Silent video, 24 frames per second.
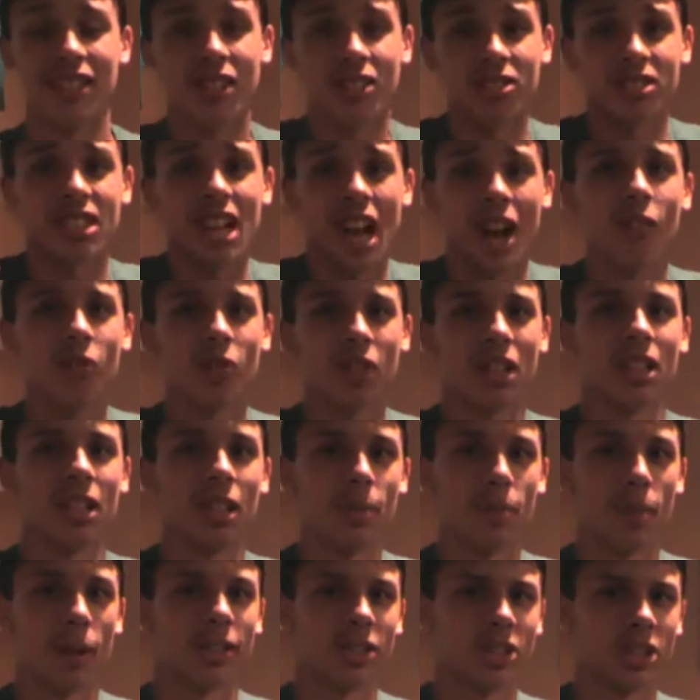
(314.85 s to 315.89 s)
There's not
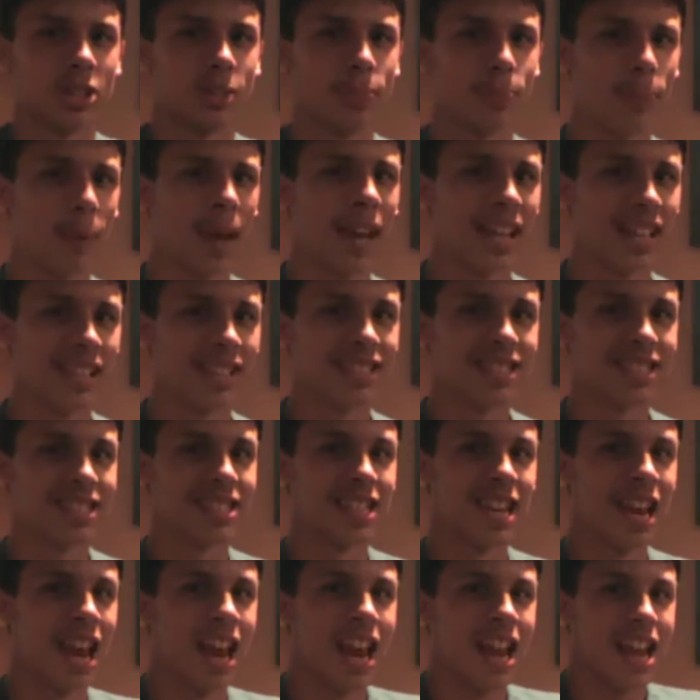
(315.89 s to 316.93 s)
really much
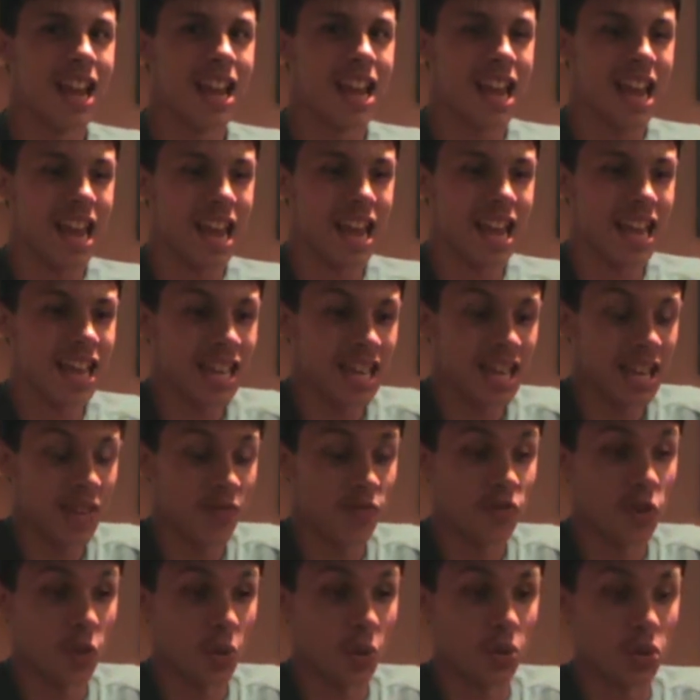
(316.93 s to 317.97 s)
space
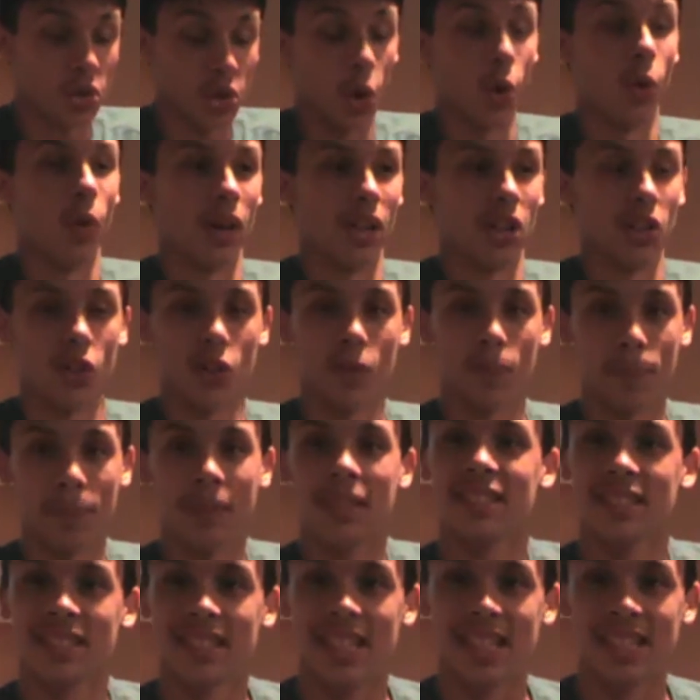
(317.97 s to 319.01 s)
if you're doing your
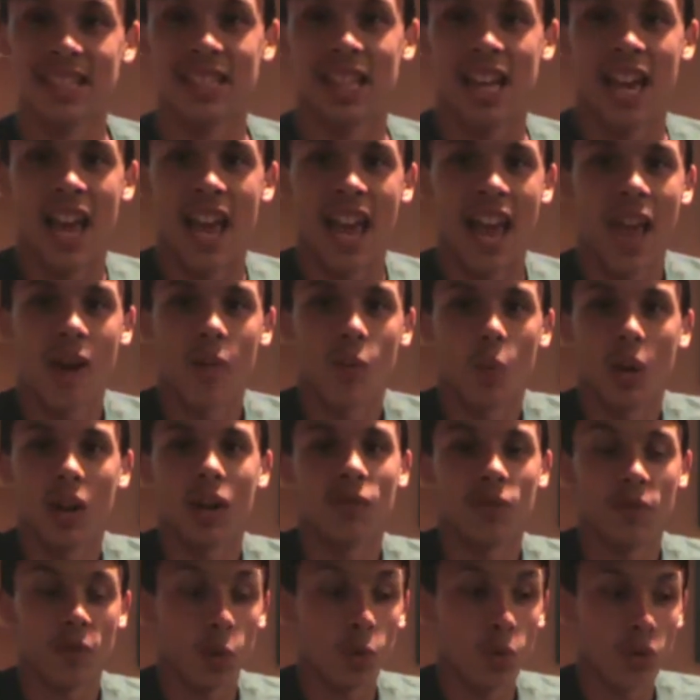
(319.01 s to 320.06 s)
business. And what
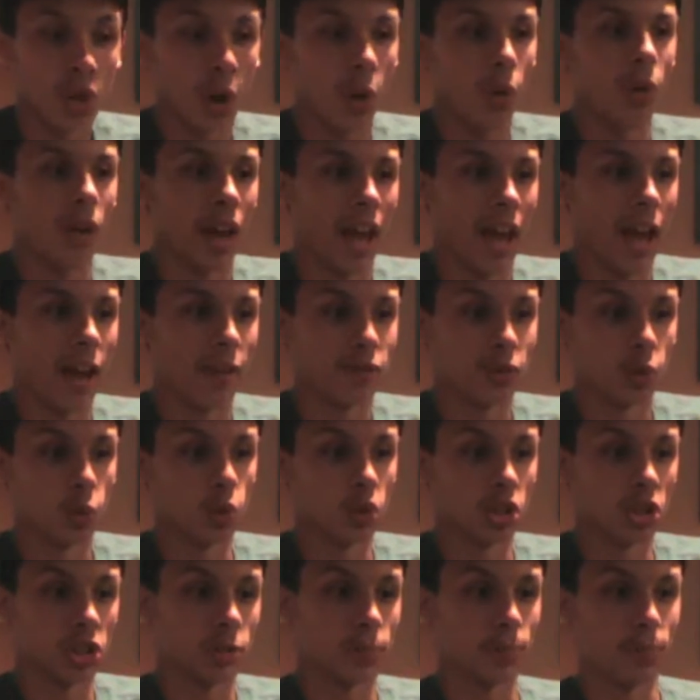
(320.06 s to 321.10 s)
if you don't have to
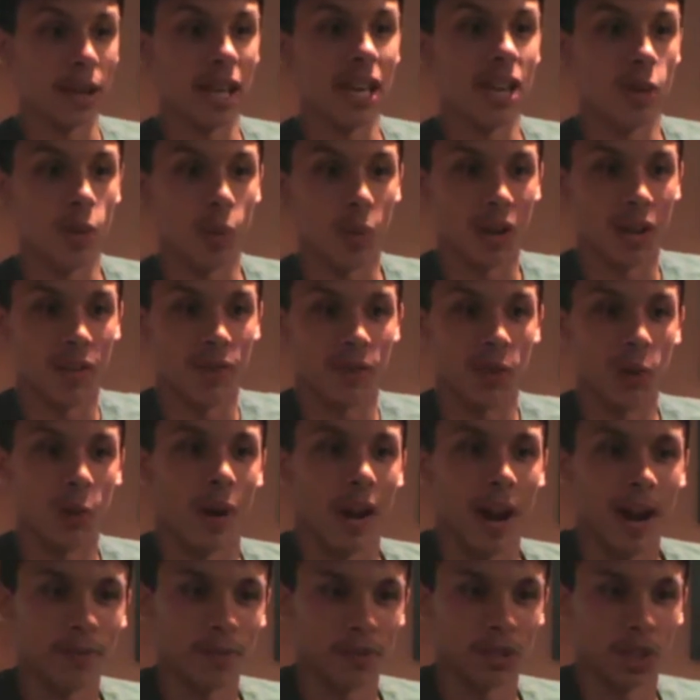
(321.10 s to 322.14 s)
just pee? What if you
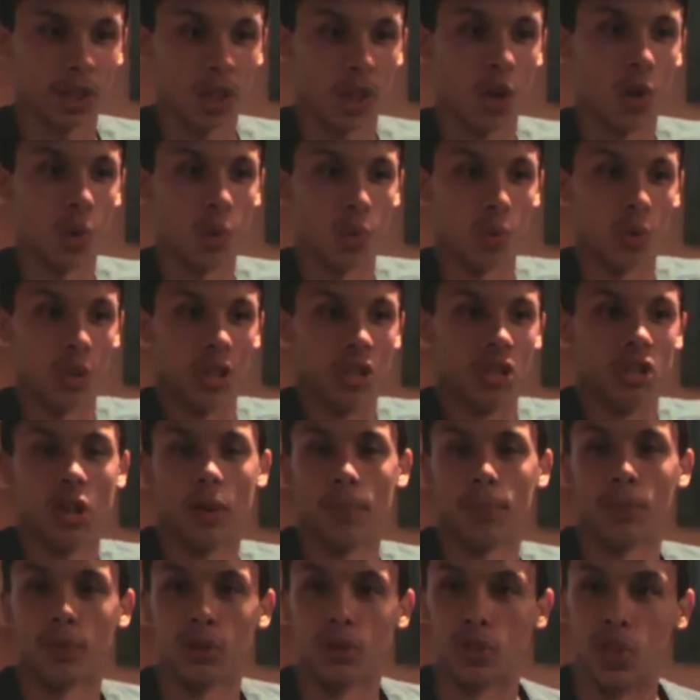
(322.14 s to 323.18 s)
have to go
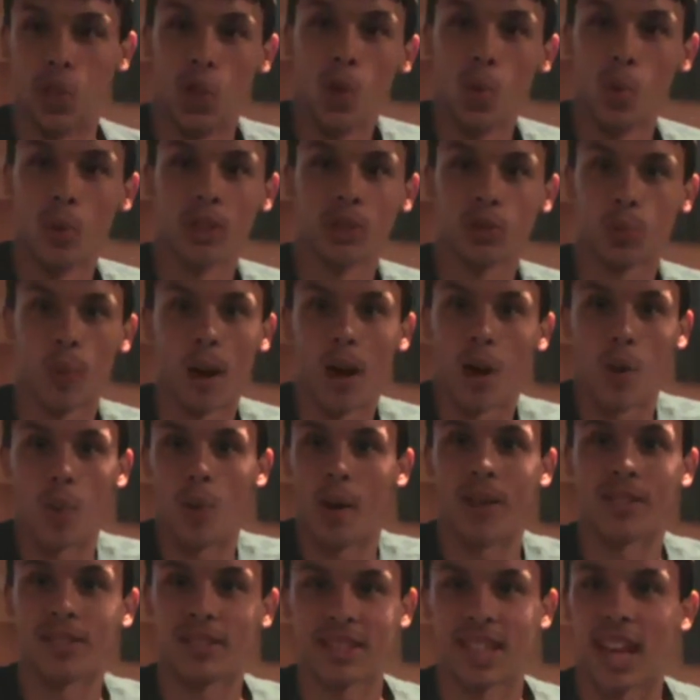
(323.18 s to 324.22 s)
number two as well?
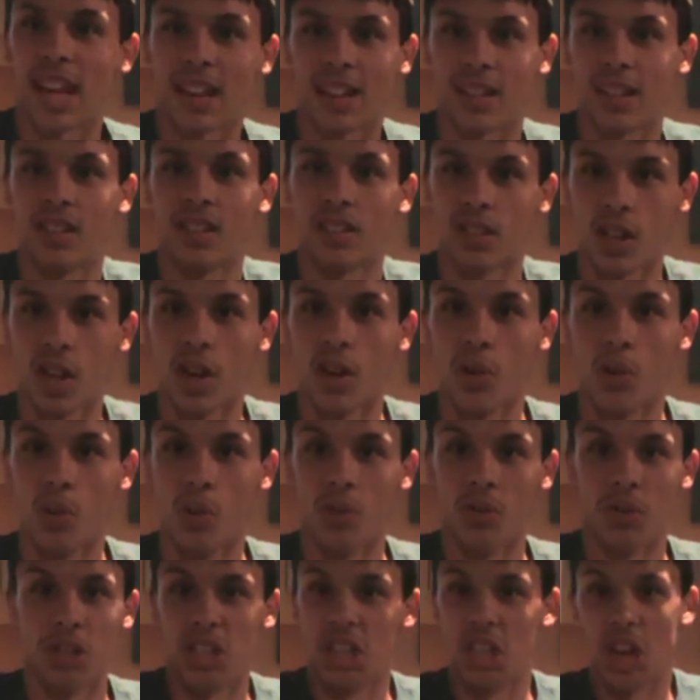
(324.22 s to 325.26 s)
Where is that gonna
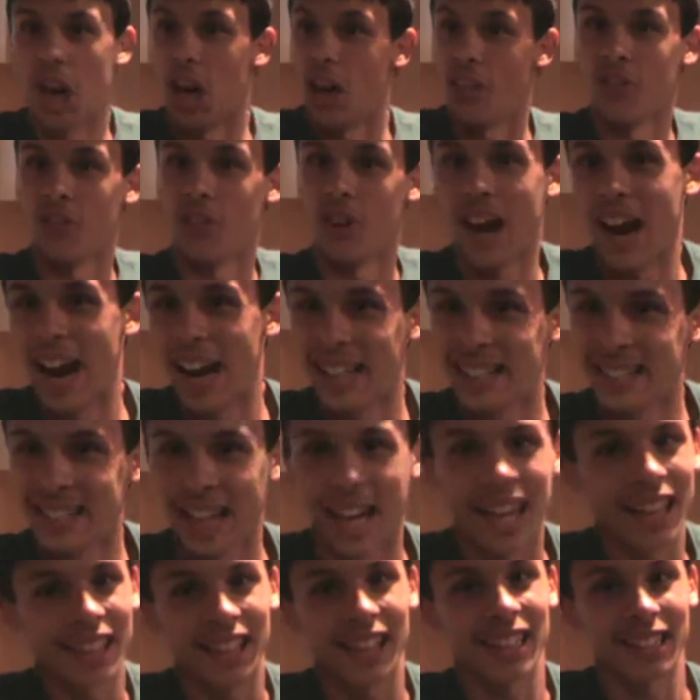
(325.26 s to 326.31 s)
go? The other end?
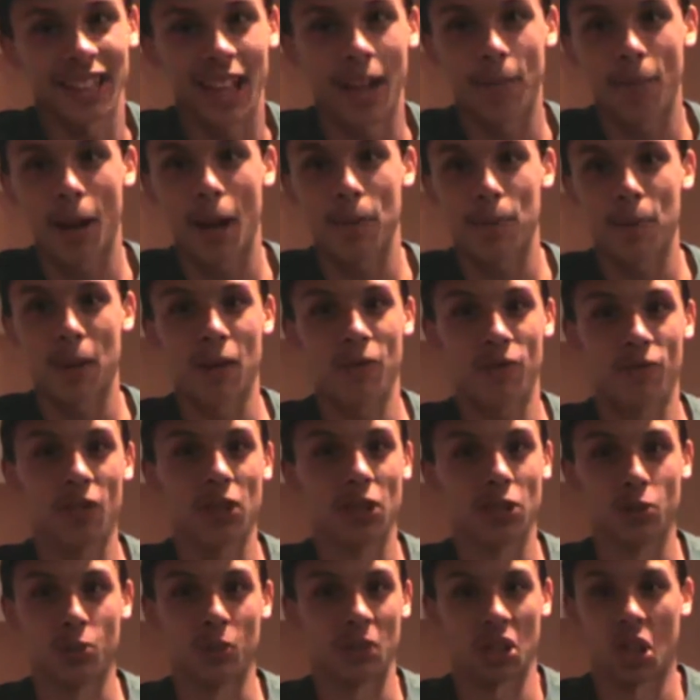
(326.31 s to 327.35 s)
I think that might be
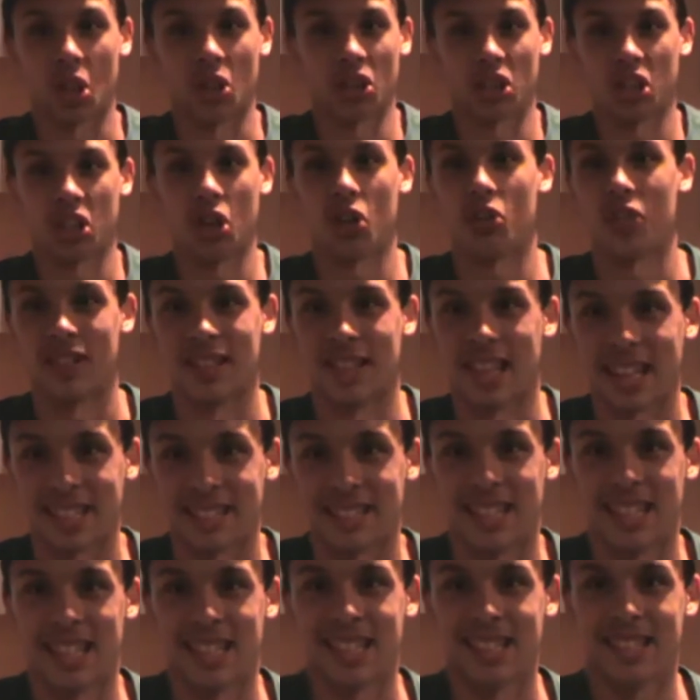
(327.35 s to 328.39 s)
filled with all the urine
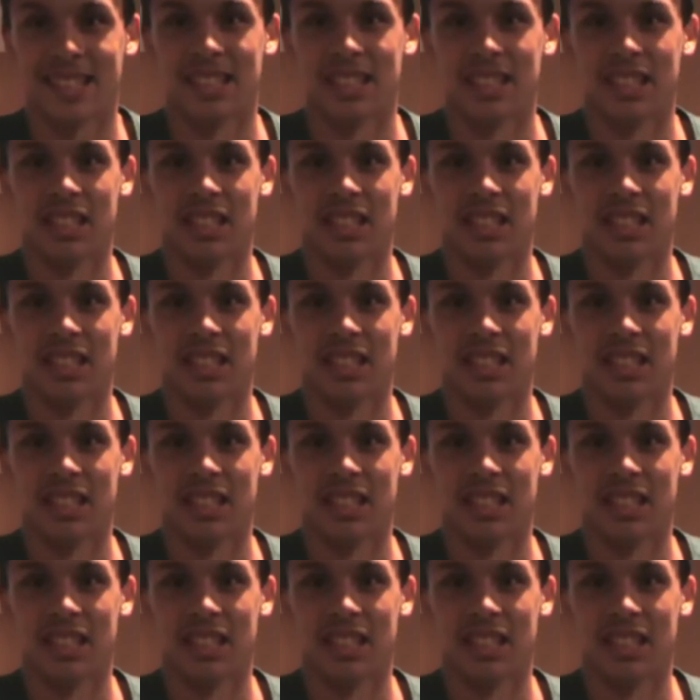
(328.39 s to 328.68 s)
that's in it.